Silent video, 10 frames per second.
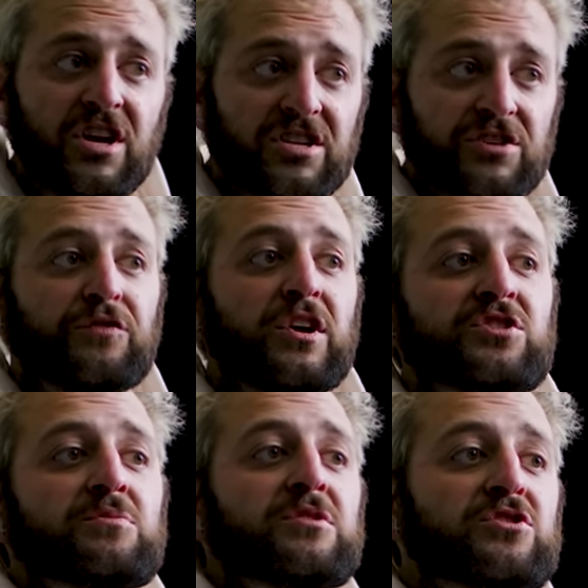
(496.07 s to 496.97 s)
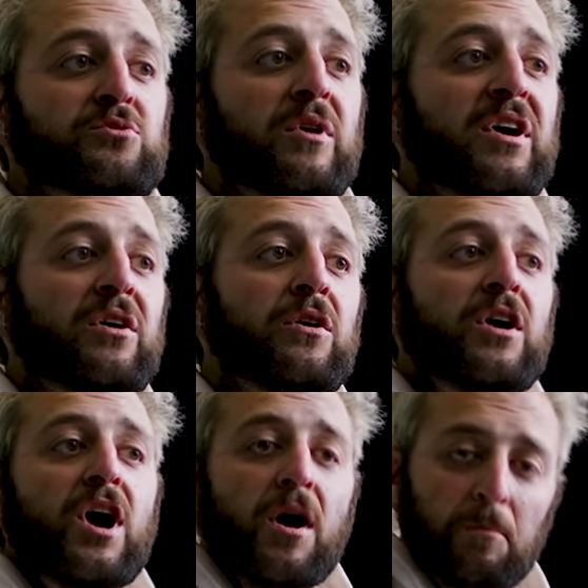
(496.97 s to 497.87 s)
as a freshman as well,
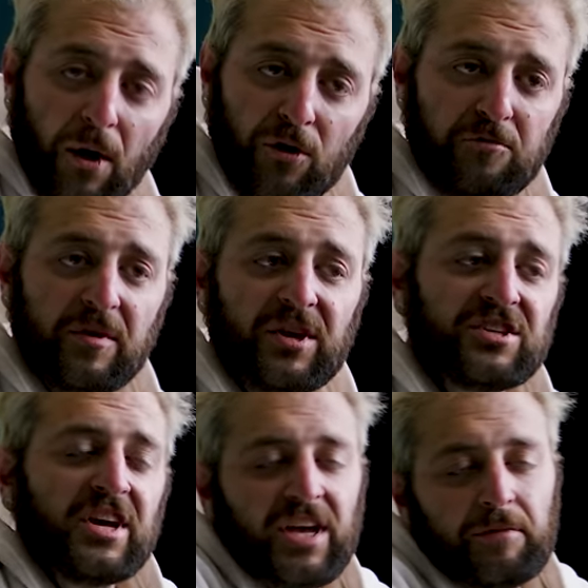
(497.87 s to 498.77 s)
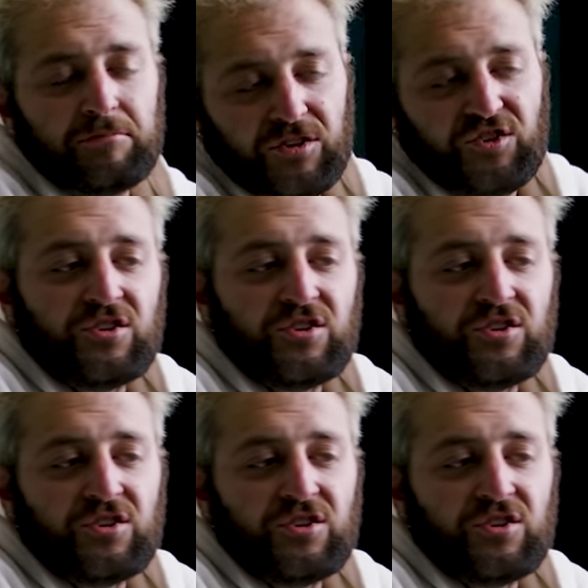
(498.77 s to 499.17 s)
both because I kept,